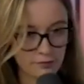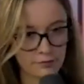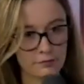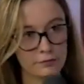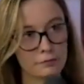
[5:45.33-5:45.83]

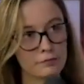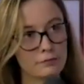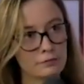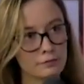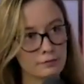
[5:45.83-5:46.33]

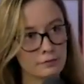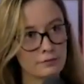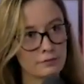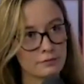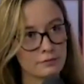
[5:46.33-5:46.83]

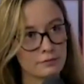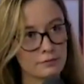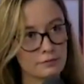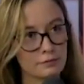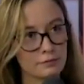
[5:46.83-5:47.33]

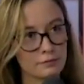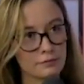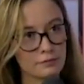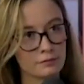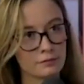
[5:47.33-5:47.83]

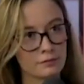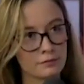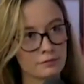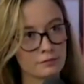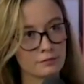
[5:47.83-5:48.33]

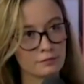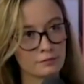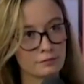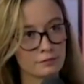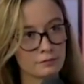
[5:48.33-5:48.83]

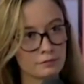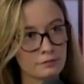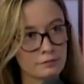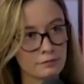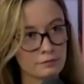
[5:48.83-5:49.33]

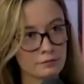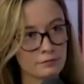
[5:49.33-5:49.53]
(not speaking)